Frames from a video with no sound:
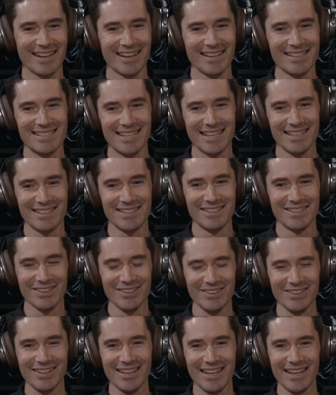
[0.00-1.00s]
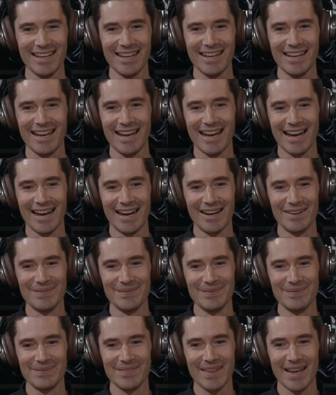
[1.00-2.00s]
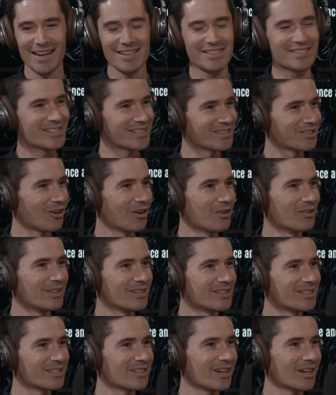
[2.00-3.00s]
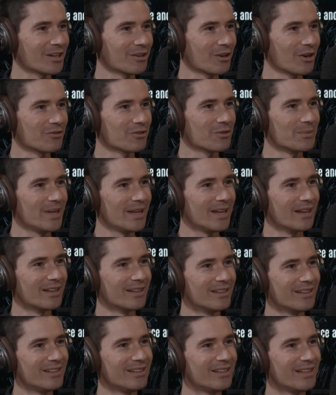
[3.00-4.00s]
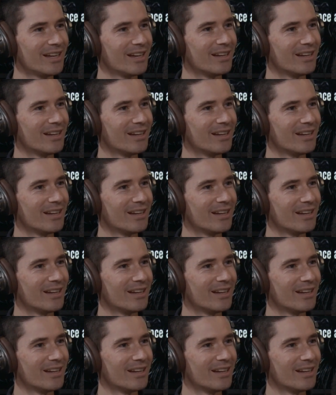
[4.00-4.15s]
tend to do, and it's just grown. It's just kind of grown from there. Yeah,